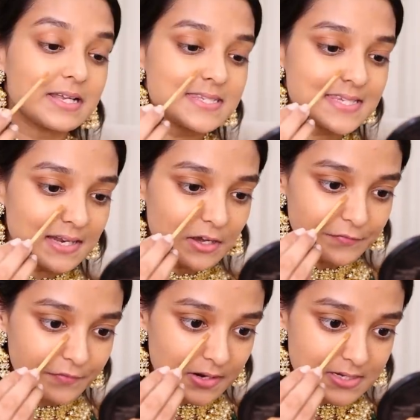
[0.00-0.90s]
Concealer,
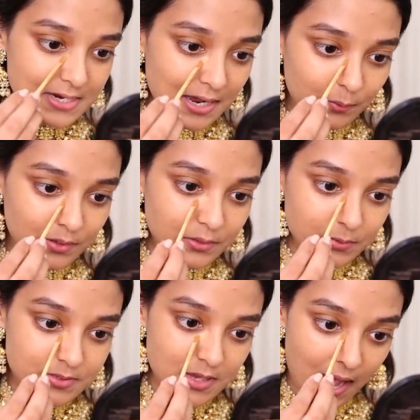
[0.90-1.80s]
first I will
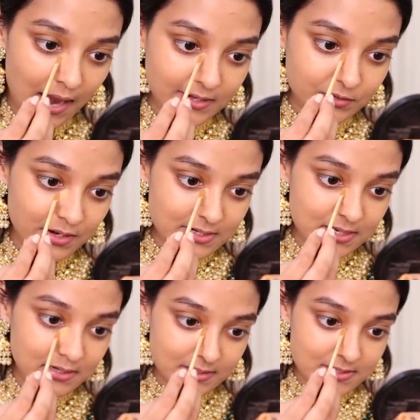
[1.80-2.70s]
use a
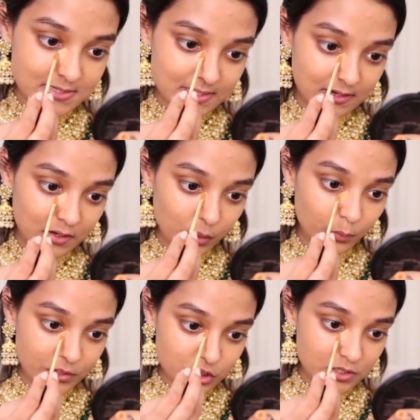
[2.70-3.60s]
hydrating concealer
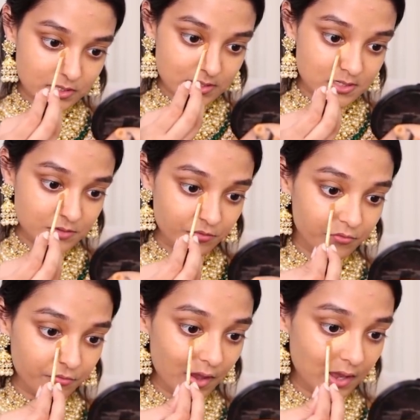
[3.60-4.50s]
which is
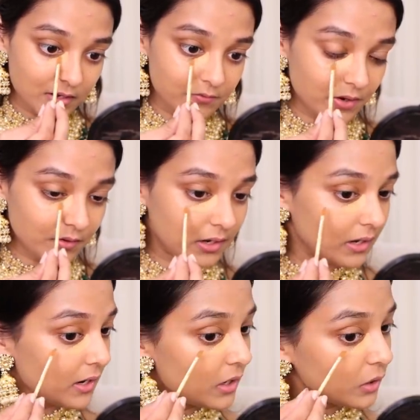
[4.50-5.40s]

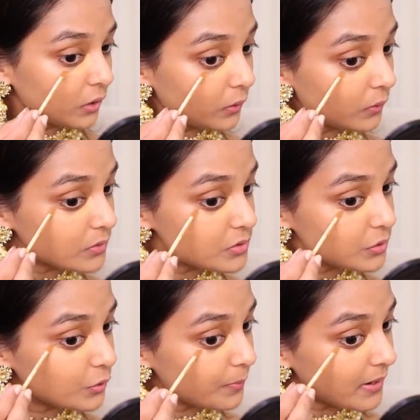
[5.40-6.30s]
very close
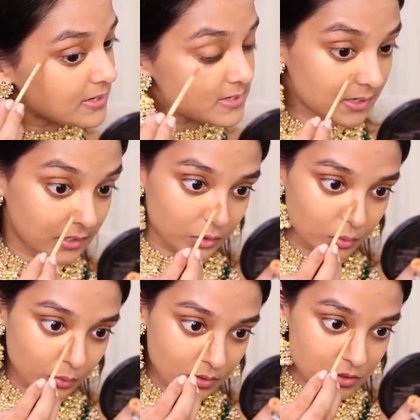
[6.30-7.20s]
to my skin
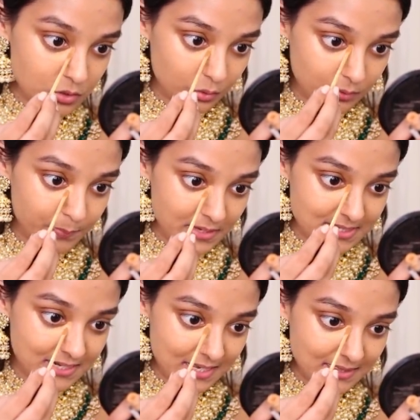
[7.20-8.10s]
tone. So
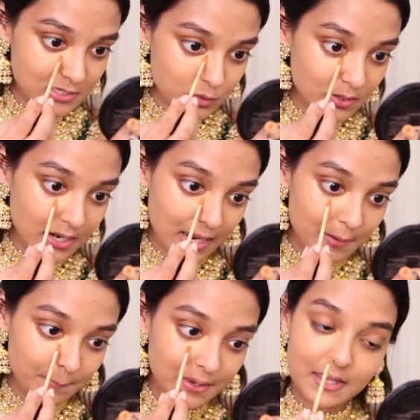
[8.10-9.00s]
basically this will
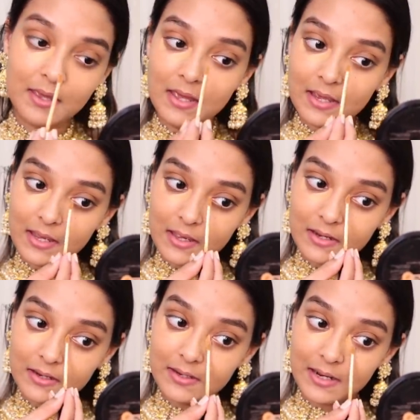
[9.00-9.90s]
help me
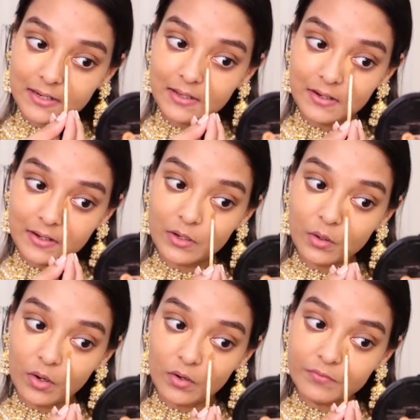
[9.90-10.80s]
in getting rid
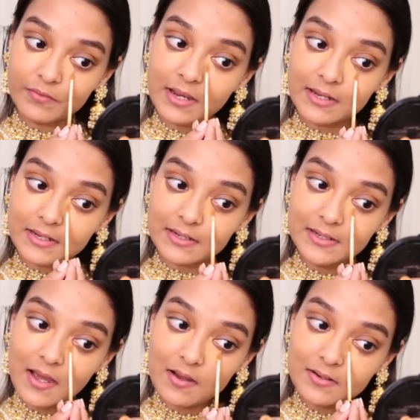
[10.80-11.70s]
of any
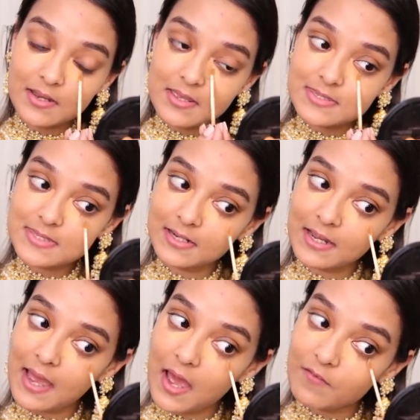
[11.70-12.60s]
darkness that
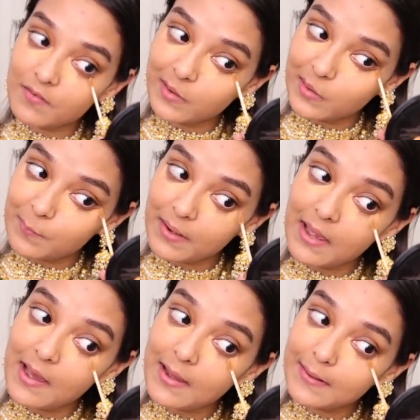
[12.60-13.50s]
I have under my
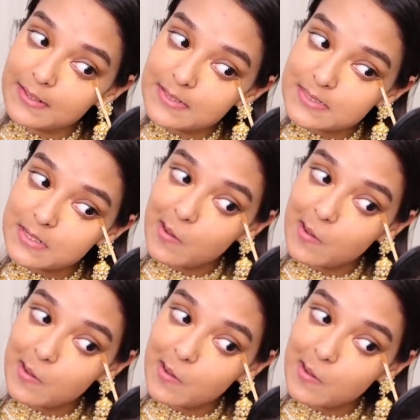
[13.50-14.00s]
eyes.